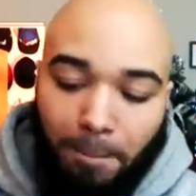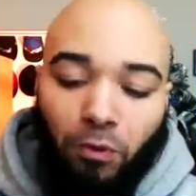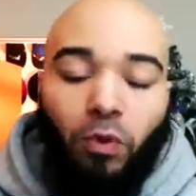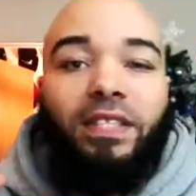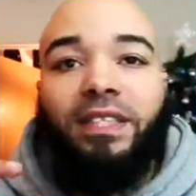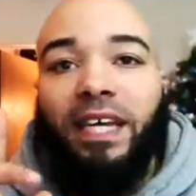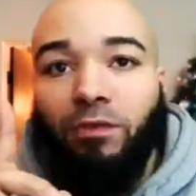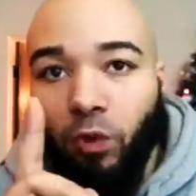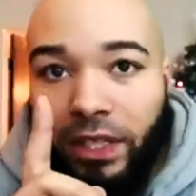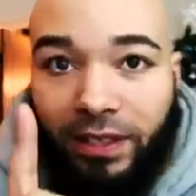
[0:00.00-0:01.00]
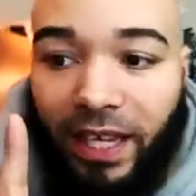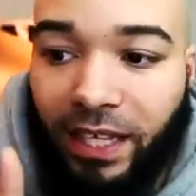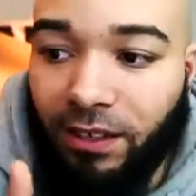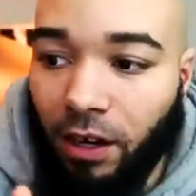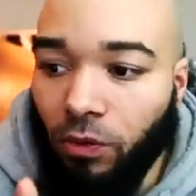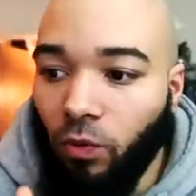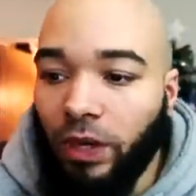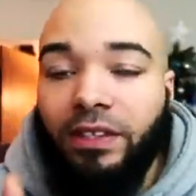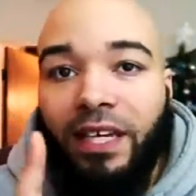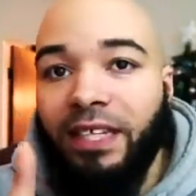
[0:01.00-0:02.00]
But one thing
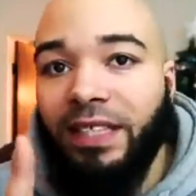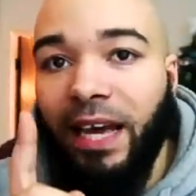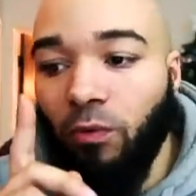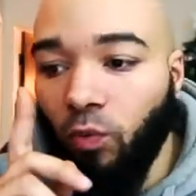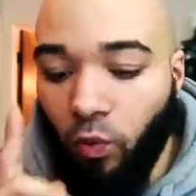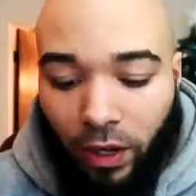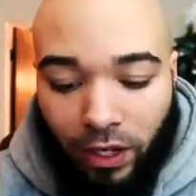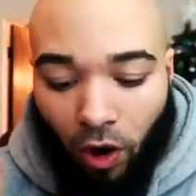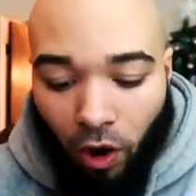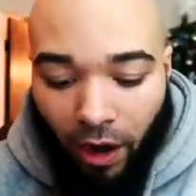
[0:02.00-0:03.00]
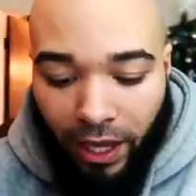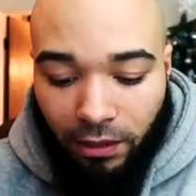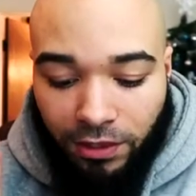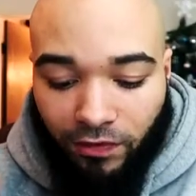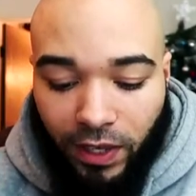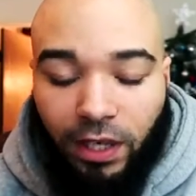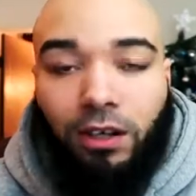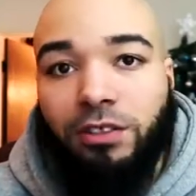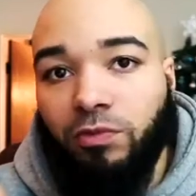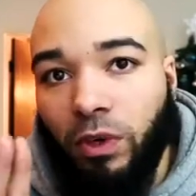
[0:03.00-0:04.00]
that when all else fails,